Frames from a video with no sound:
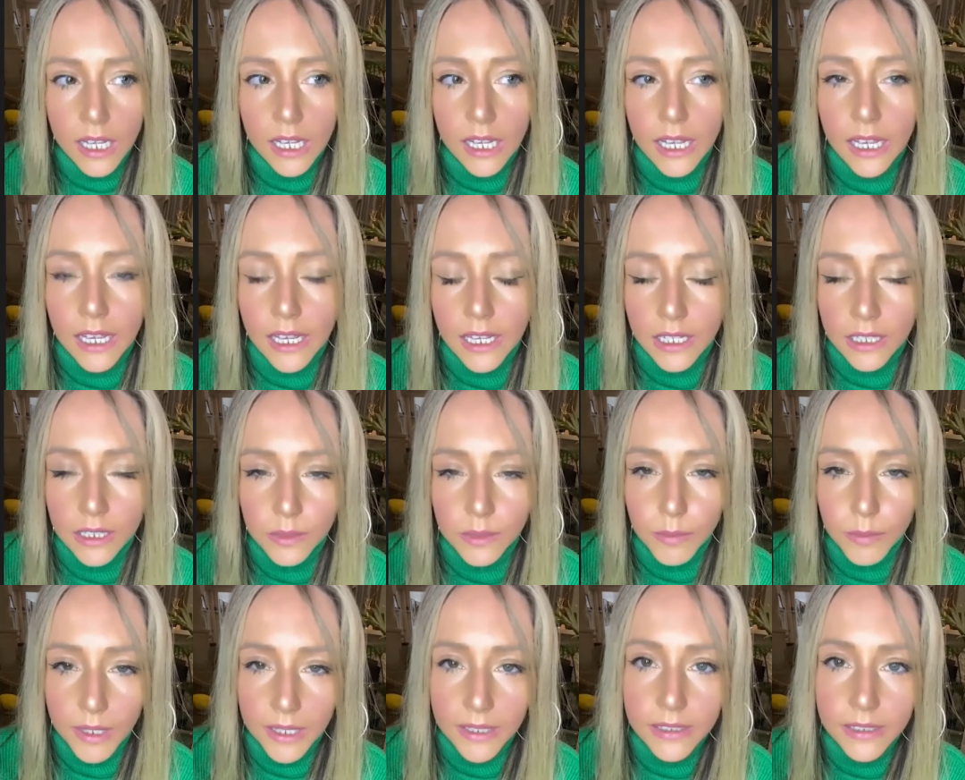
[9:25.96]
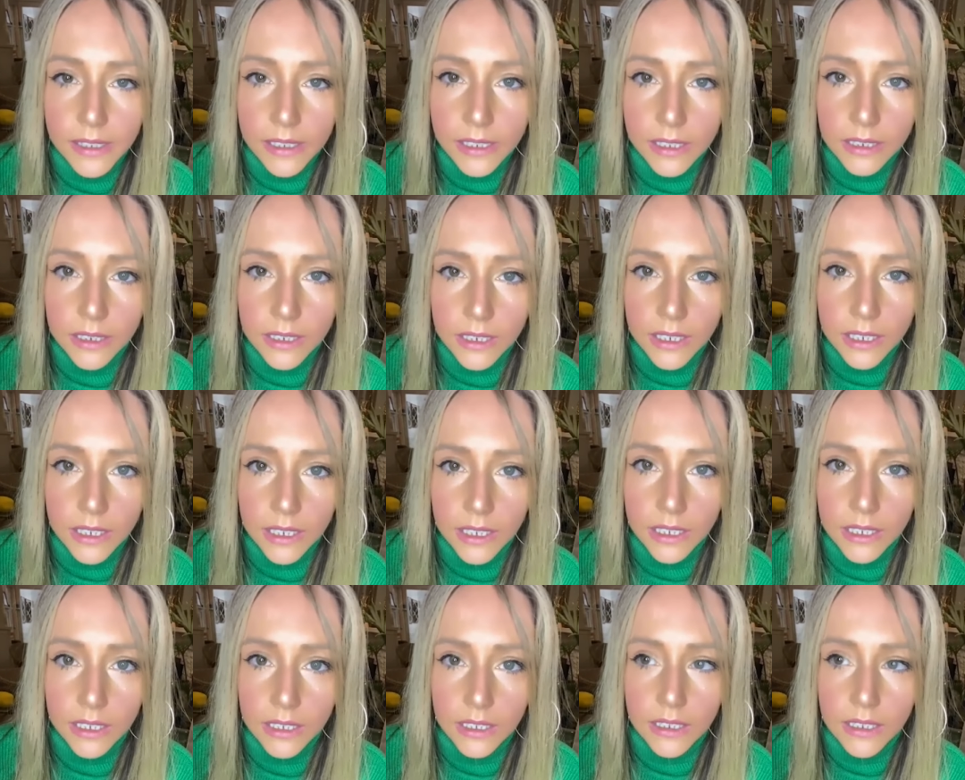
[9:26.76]
and
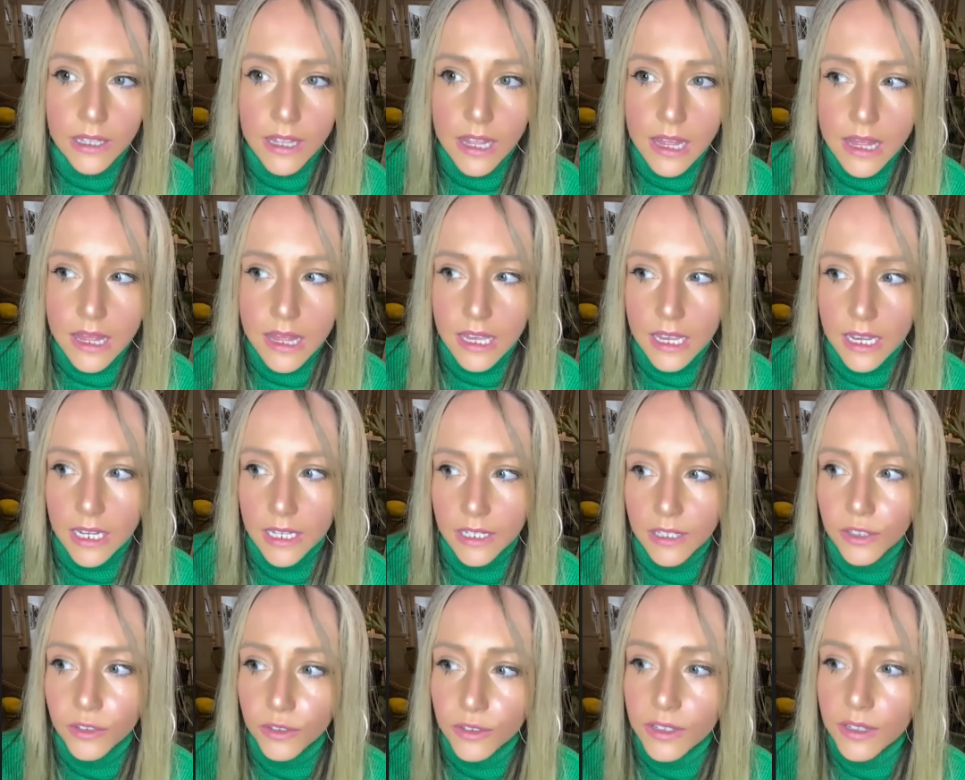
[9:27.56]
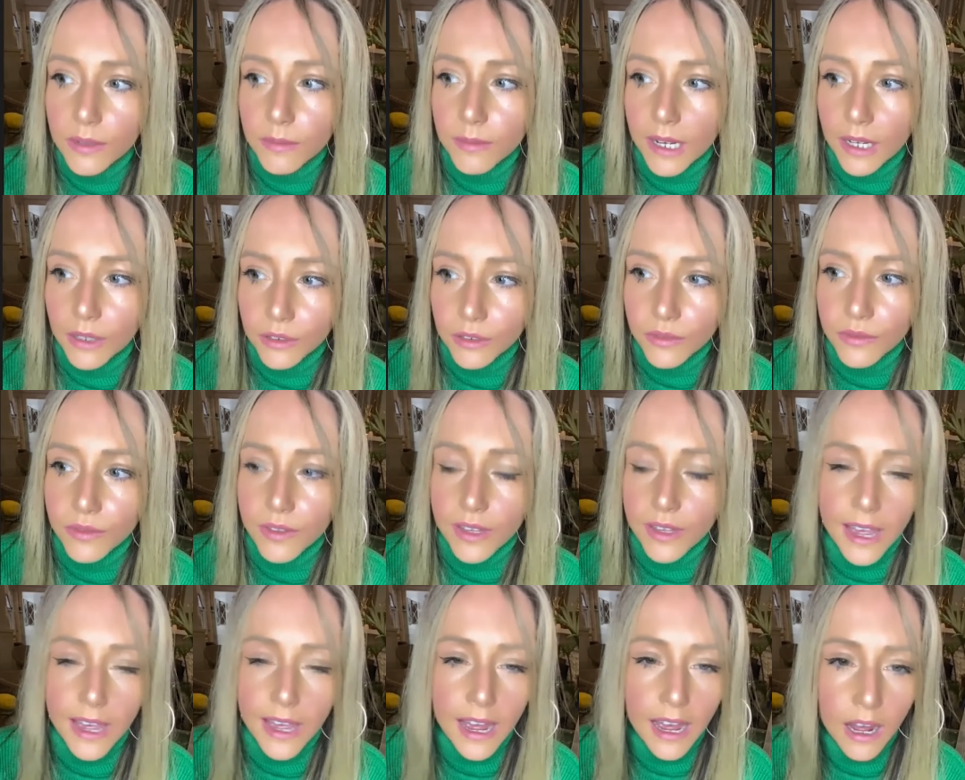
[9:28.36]
basically they took them out of
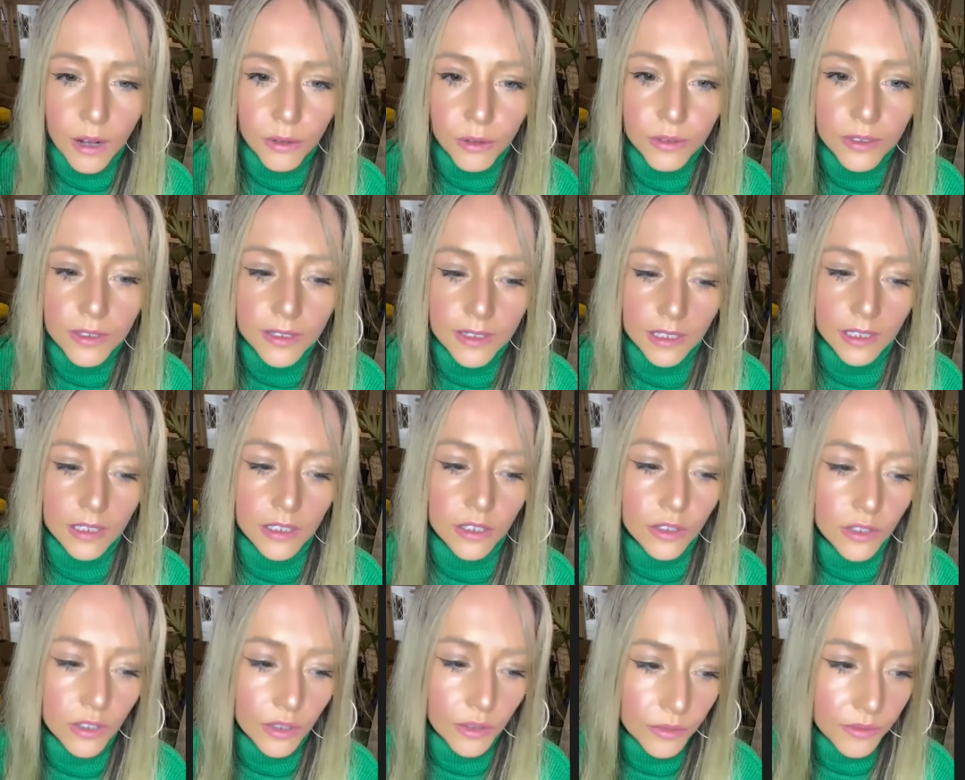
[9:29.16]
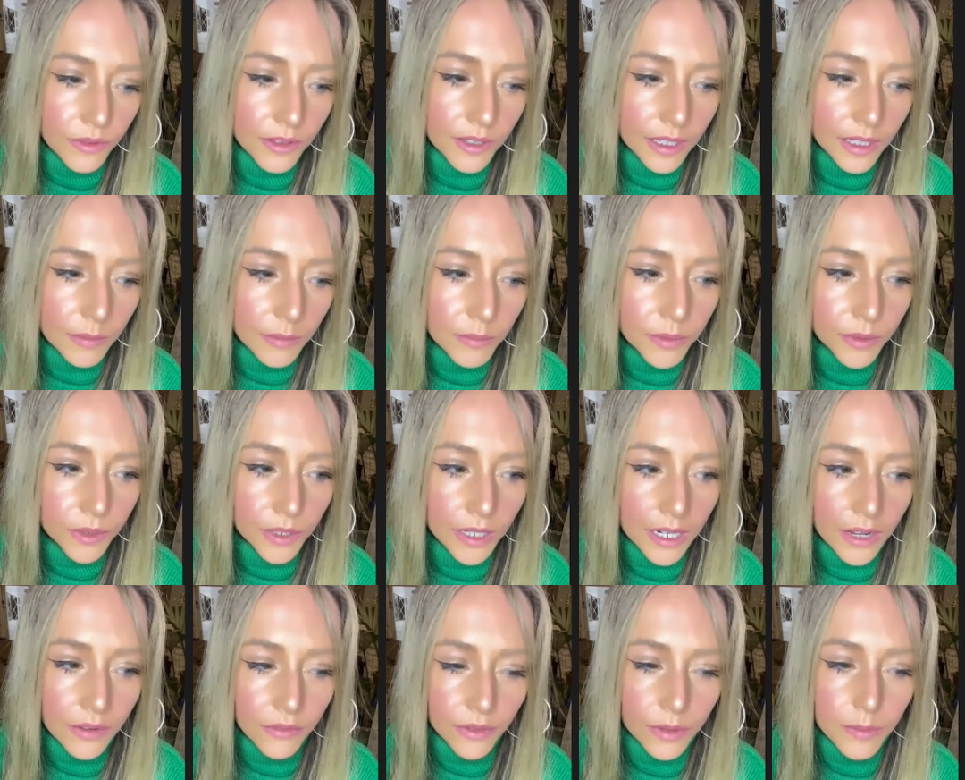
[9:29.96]
the house, and they
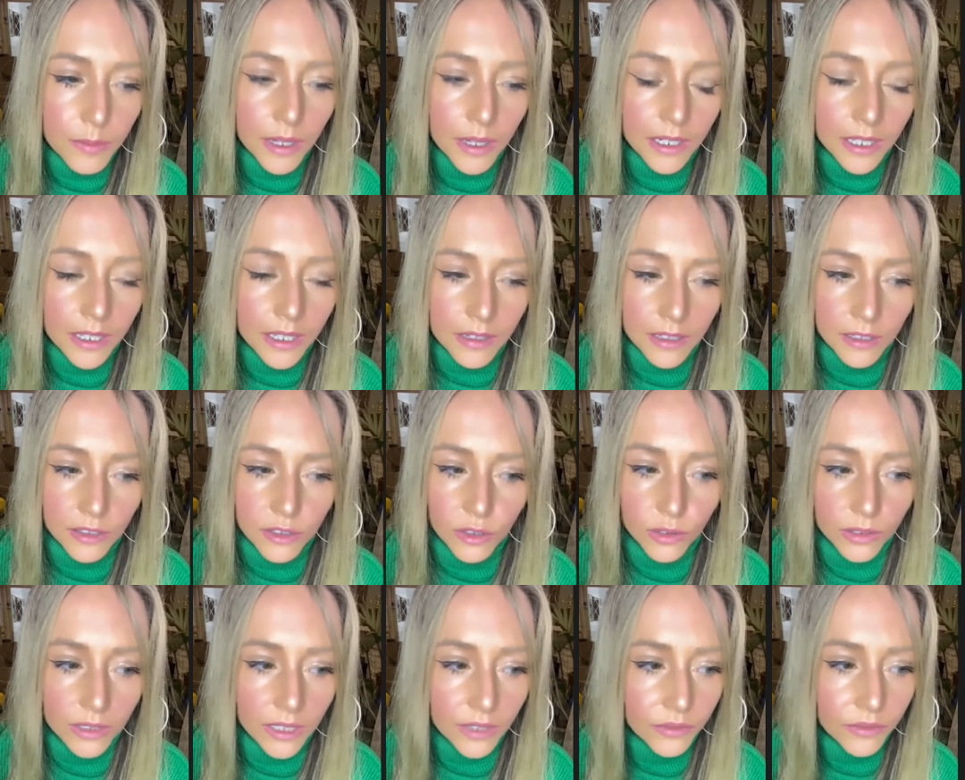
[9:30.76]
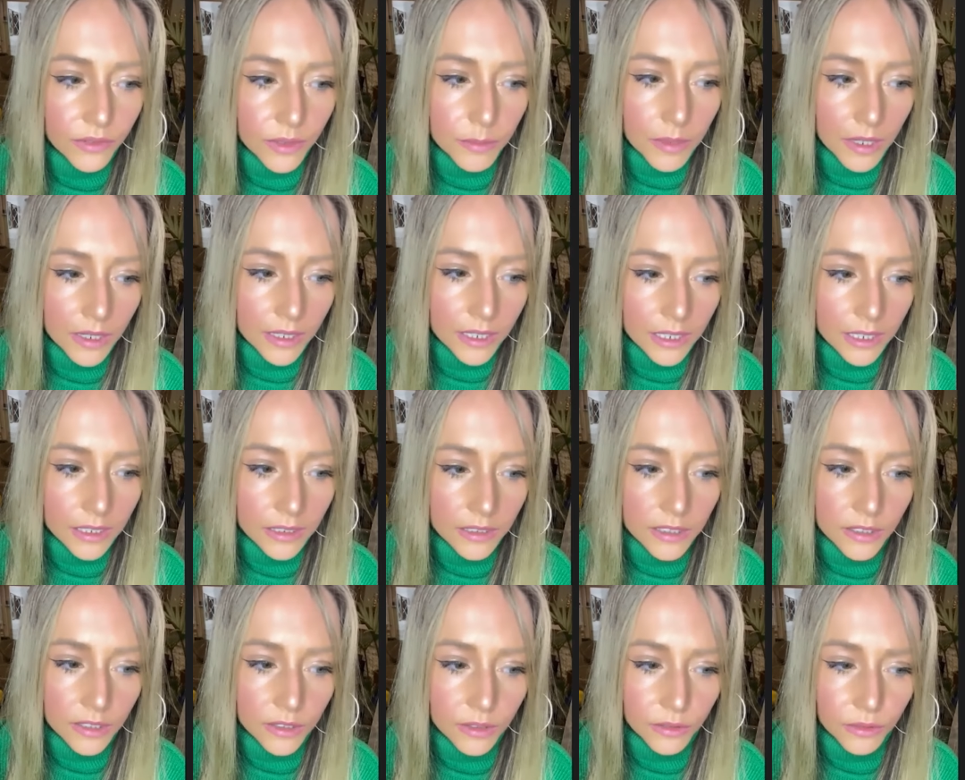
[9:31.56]
told everybody
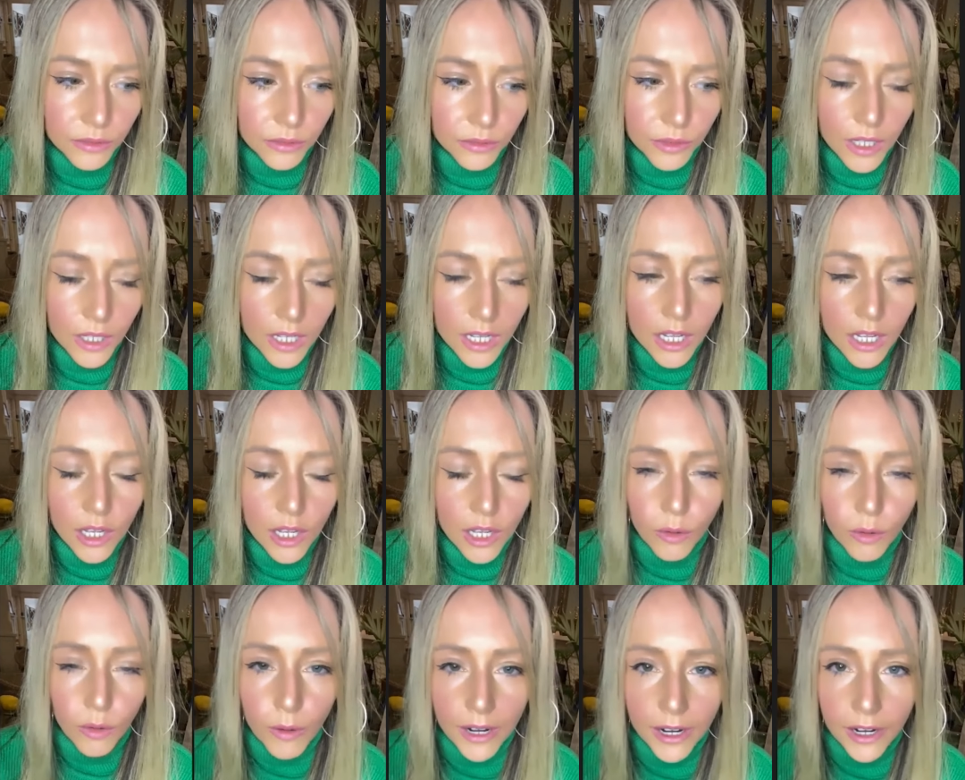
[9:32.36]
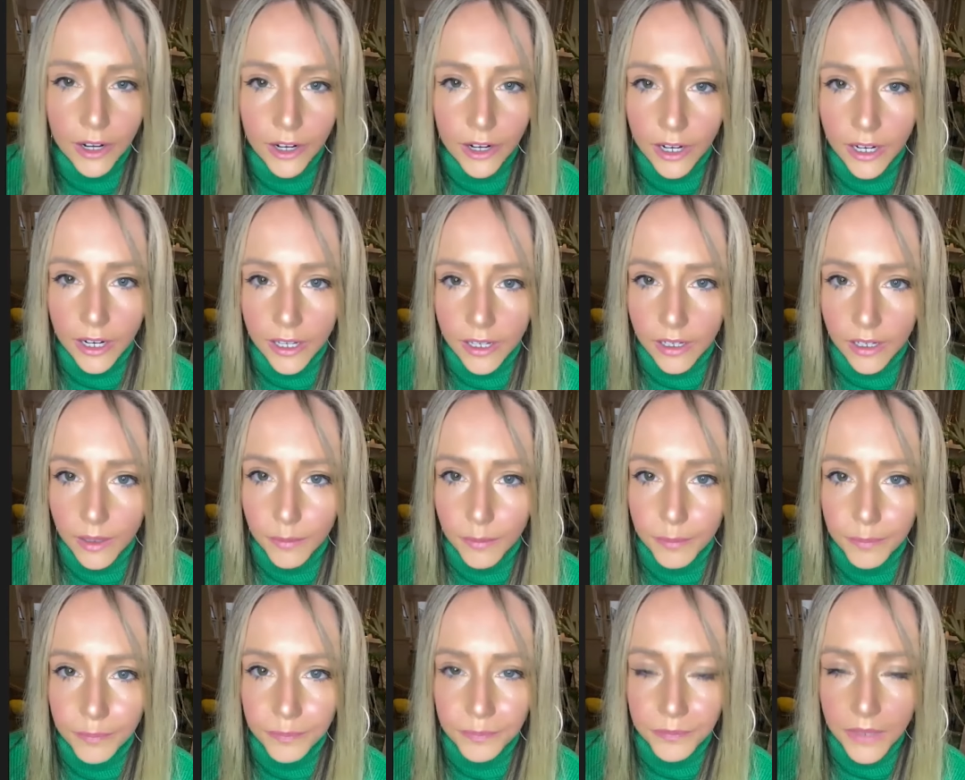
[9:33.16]
to wear
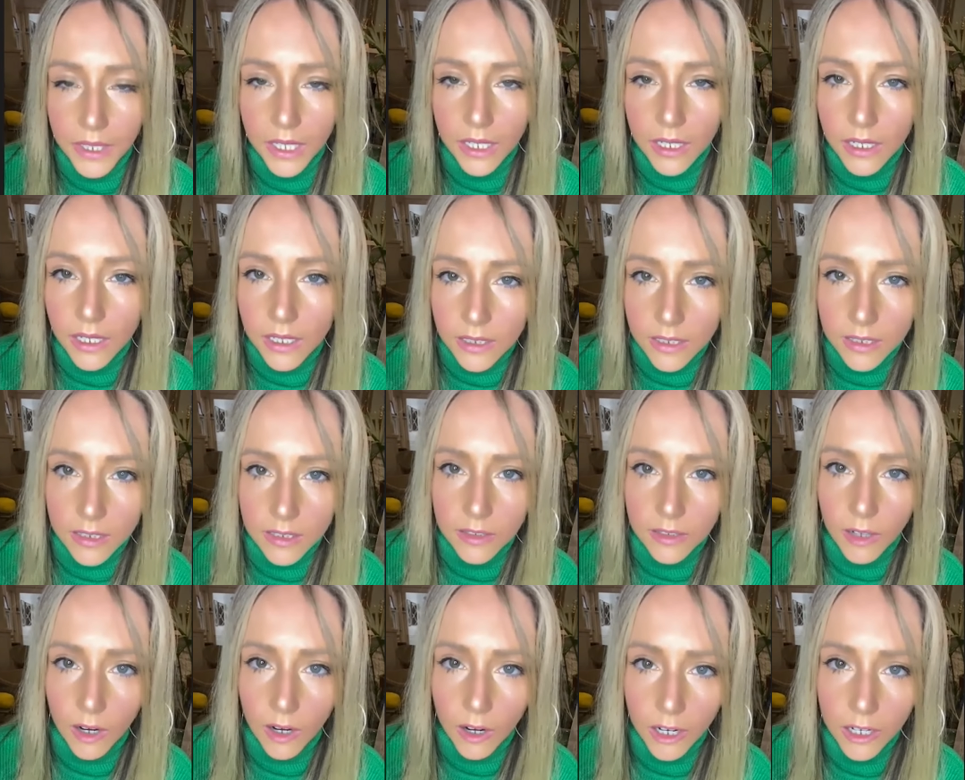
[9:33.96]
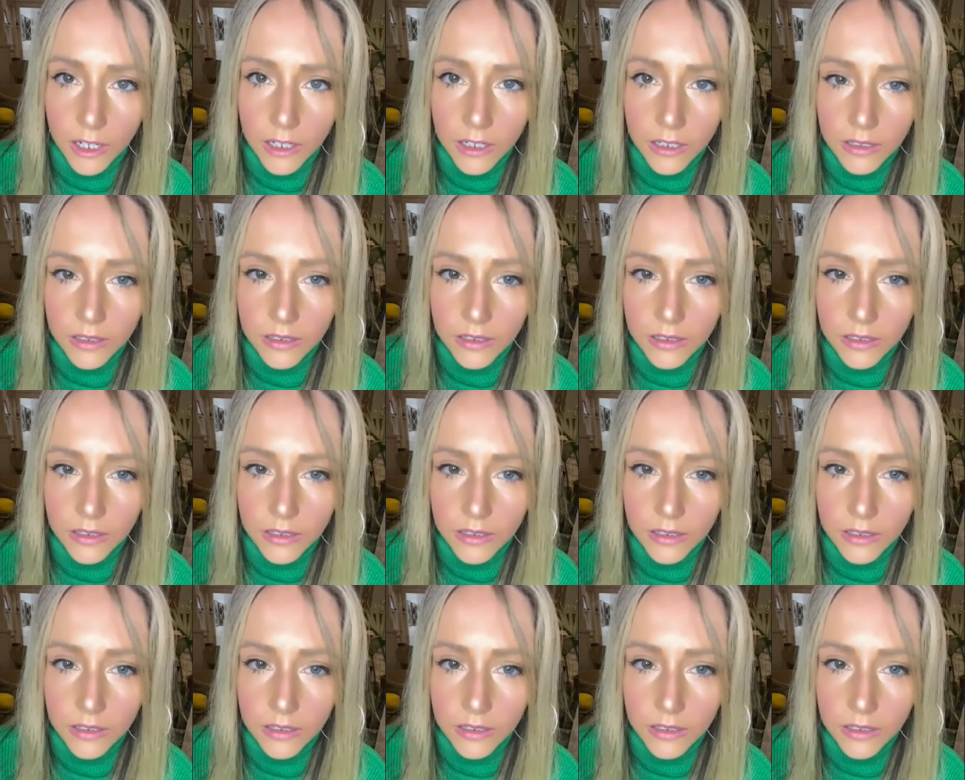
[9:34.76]
a star